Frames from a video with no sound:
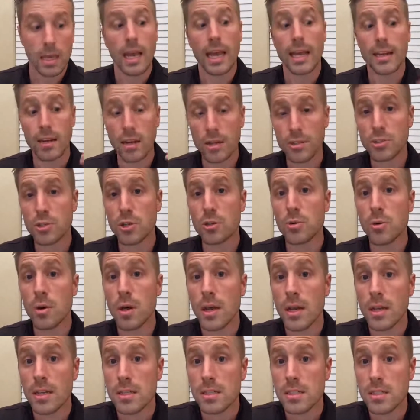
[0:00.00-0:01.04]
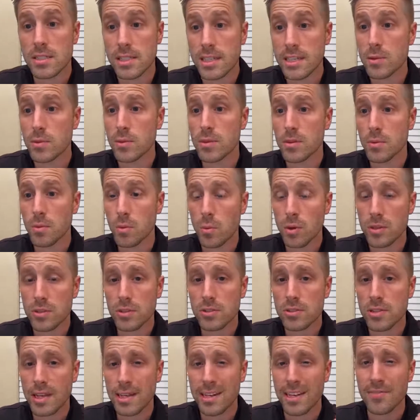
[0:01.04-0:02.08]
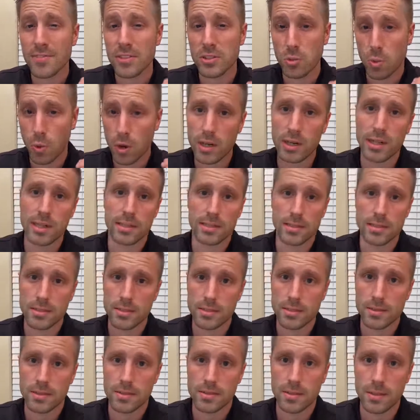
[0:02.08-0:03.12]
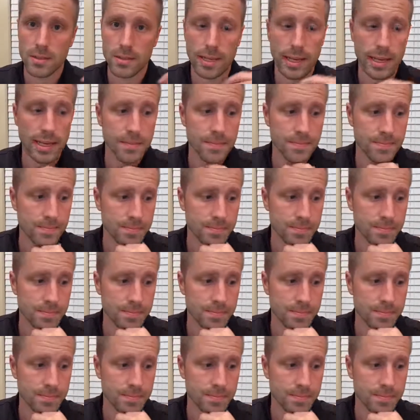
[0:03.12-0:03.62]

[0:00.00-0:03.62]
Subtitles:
And also stick with what they're saying if it's working, okay?